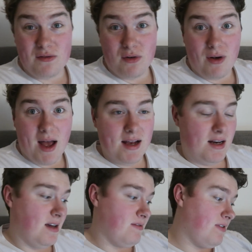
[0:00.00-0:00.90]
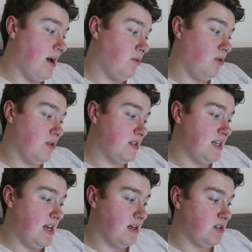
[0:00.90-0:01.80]
variety of how long they
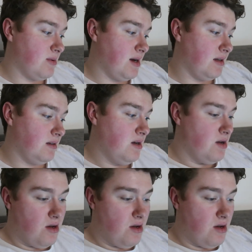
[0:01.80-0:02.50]
take as well.